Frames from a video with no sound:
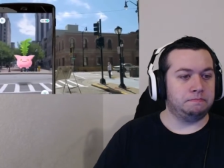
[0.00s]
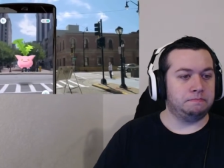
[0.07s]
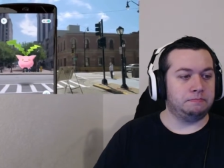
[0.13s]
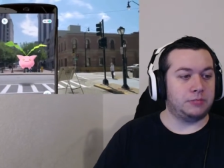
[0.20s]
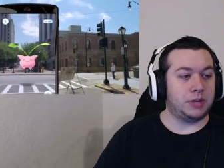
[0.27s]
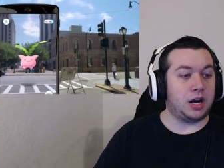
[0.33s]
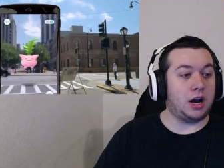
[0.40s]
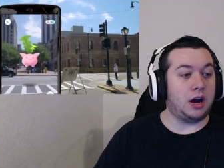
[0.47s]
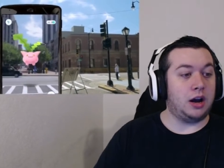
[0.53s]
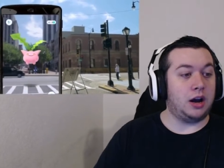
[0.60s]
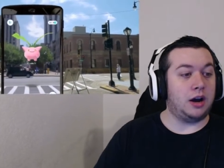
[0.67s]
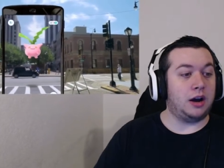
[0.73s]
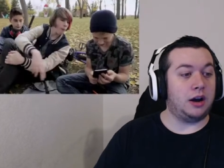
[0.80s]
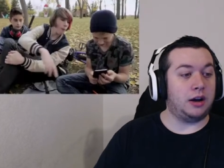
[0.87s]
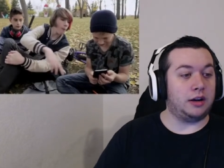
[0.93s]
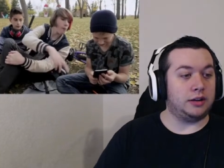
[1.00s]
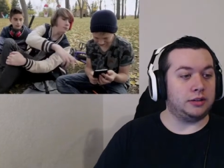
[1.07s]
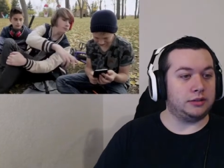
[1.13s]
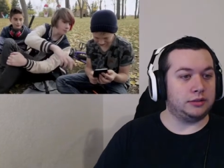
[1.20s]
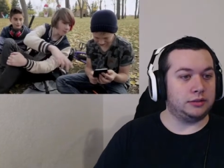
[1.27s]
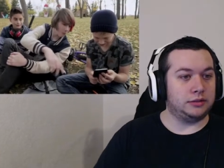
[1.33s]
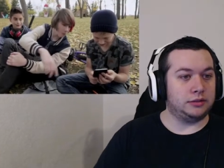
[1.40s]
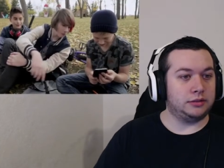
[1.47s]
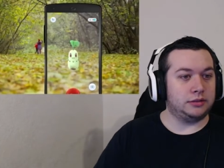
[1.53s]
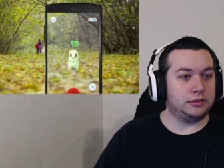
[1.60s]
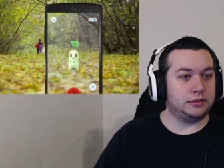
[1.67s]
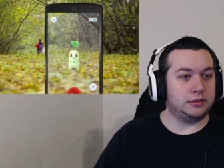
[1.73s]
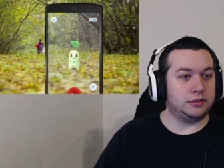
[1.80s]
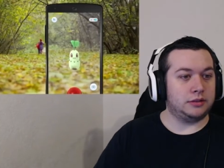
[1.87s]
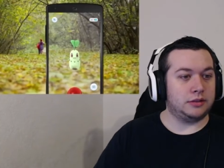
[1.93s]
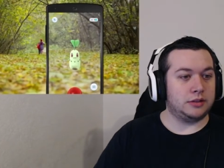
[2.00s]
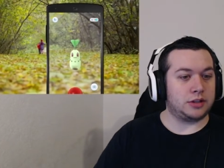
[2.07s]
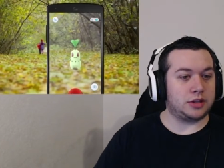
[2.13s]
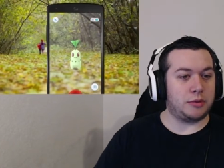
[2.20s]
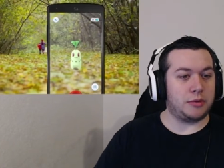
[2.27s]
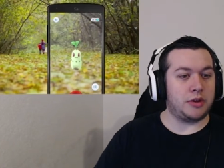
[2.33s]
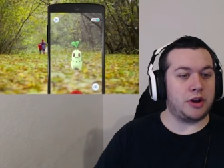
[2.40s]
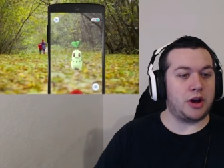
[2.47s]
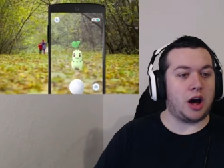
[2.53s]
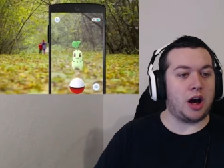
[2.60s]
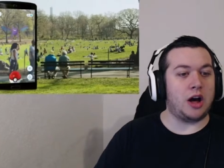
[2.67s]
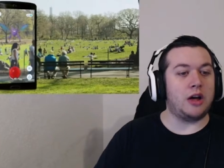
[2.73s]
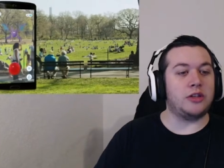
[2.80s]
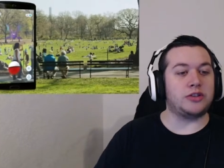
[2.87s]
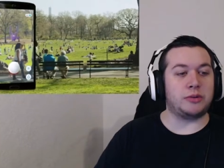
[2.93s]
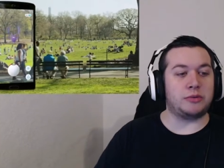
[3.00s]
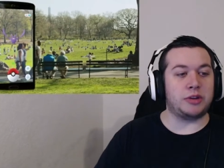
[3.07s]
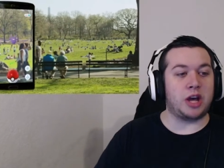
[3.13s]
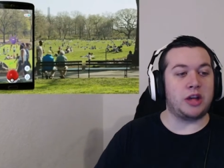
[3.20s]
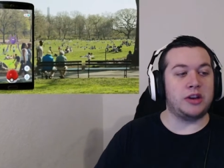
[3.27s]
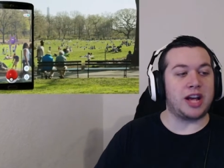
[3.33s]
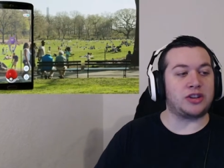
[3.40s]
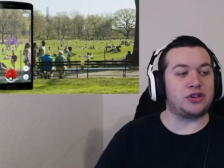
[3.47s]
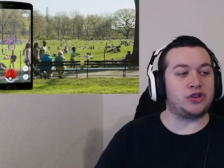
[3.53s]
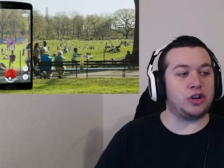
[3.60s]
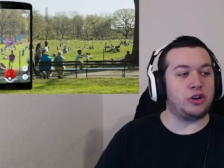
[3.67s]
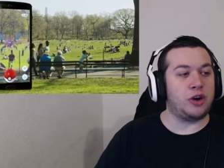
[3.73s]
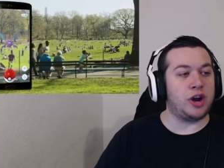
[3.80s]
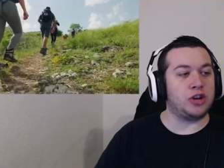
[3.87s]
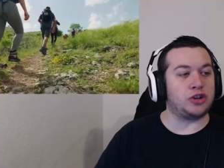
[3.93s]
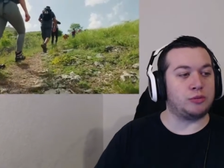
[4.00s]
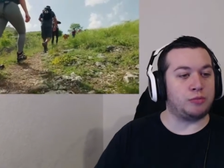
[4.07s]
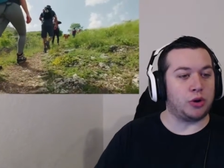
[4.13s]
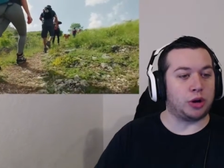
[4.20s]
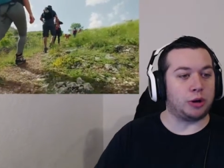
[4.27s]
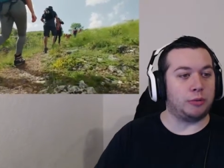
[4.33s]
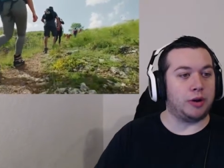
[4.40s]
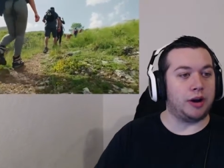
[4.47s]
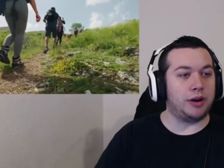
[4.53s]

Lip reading: Ah! Some of the next generation Pokemon.